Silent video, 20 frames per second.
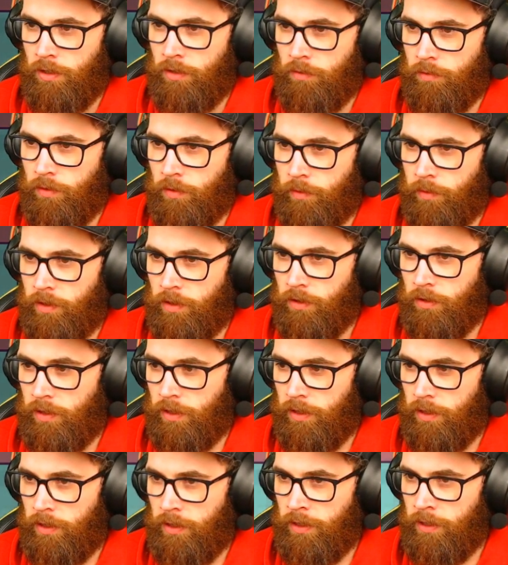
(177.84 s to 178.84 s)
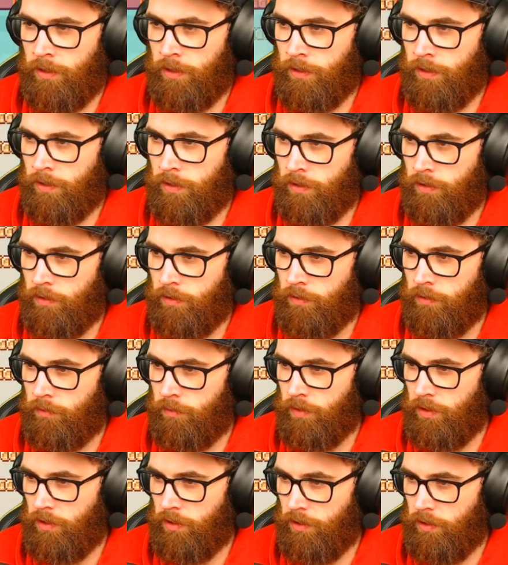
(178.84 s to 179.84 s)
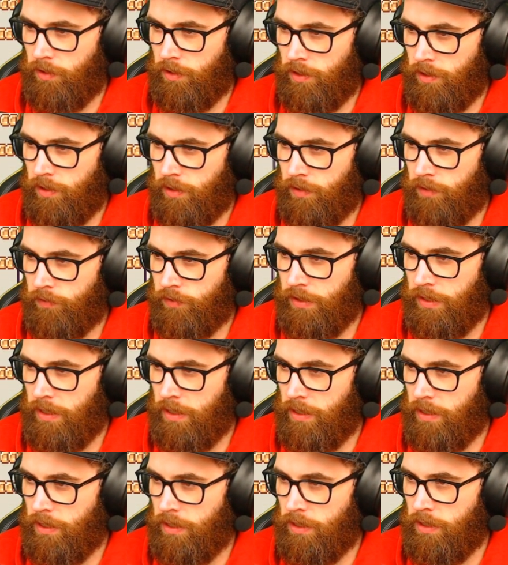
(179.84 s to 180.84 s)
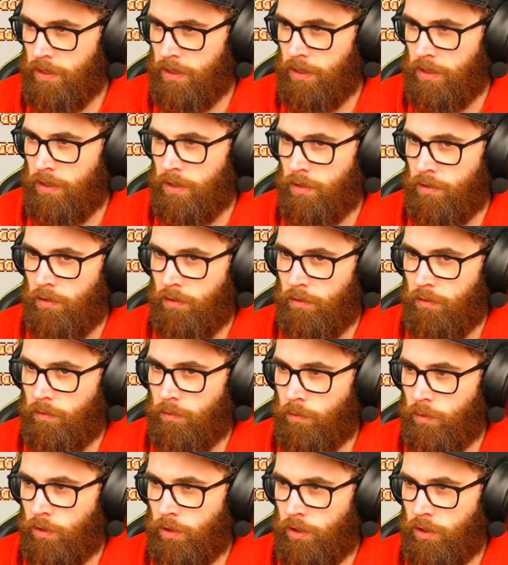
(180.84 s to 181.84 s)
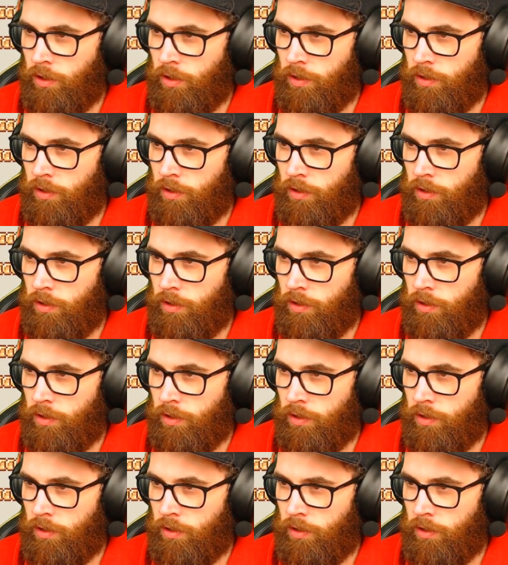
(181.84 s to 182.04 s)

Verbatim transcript: What do we got in here? We have tea, wood,